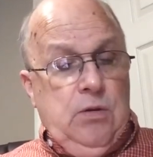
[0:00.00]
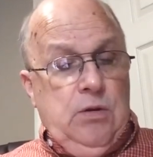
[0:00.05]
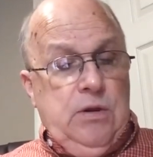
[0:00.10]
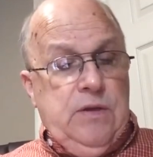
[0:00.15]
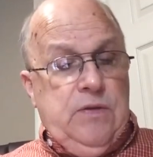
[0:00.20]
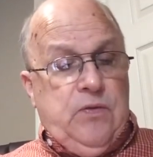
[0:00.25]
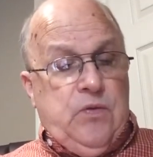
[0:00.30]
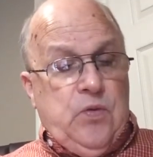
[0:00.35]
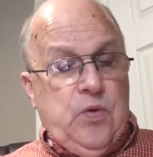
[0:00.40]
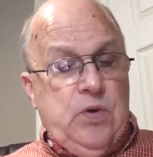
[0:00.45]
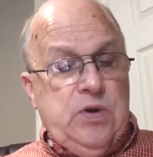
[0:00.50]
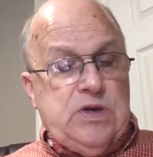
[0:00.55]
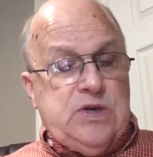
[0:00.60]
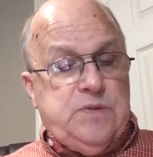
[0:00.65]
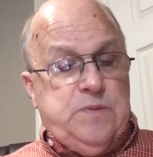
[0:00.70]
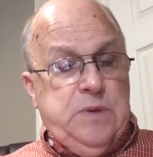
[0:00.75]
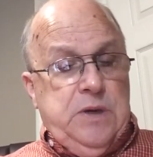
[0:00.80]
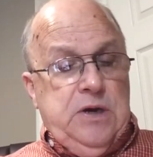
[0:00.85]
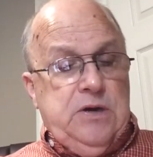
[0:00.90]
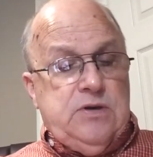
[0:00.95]
Only through
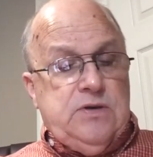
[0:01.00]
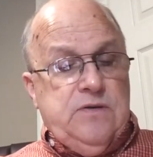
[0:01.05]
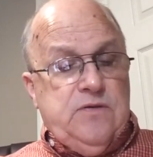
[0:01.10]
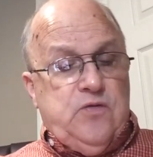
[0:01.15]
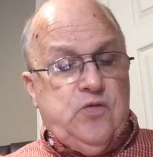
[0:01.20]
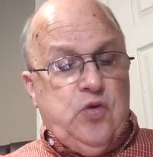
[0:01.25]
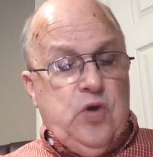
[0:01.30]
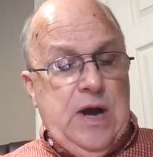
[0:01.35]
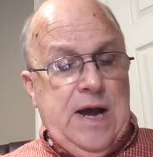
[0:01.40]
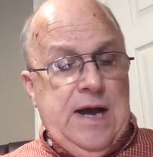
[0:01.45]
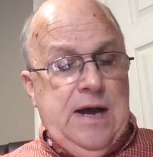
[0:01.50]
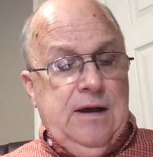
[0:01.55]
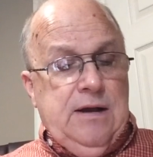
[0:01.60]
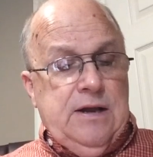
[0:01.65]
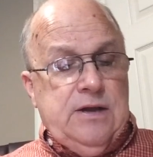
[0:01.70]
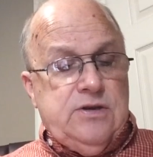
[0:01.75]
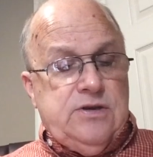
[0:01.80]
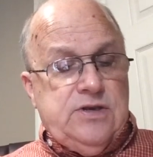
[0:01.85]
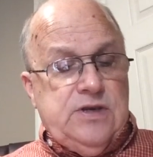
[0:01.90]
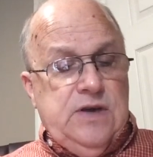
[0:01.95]
experience of
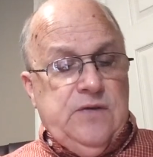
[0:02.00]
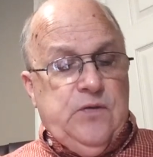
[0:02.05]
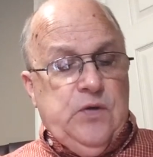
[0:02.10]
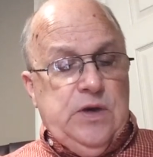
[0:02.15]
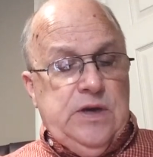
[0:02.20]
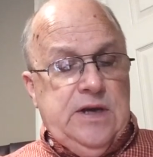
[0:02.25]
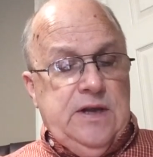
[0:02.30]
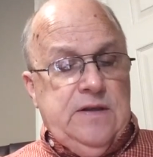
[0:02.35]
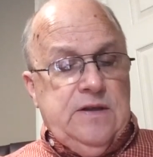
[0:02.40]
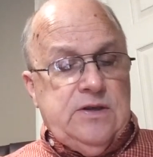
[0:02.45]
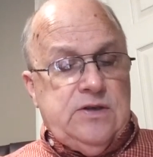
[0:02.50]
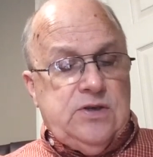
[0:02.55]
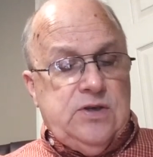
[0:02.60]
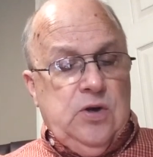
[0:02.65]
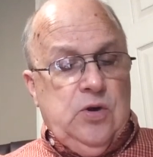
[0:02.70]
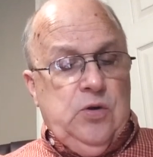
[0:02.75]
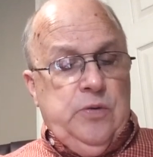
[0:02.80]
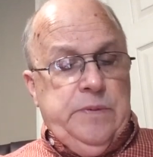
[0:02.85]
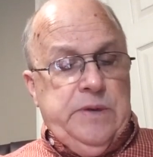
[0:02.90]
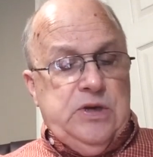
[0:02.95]
trial and suffering can the
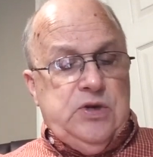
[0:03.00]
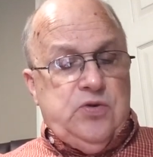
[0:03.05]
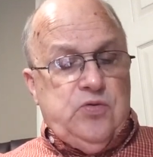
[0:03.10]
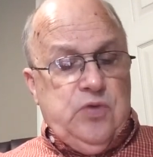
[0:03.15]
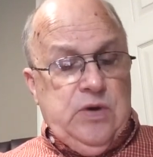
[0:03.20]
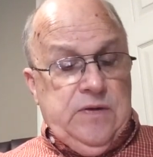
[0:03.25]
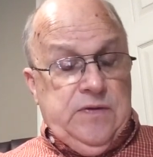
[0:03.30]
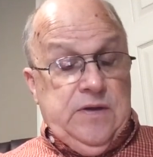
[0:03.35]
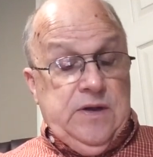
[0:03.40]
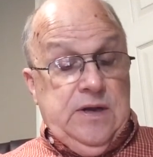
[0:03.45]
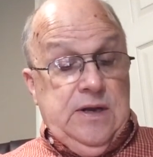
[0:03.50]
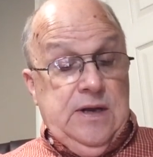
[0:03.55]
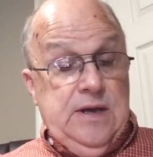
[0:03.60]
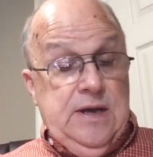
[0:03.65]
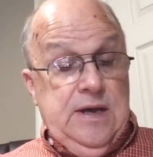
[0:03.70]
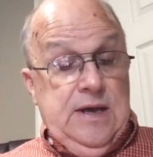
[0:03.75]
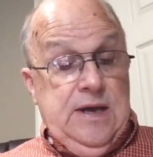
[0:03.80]
soul be strengthened,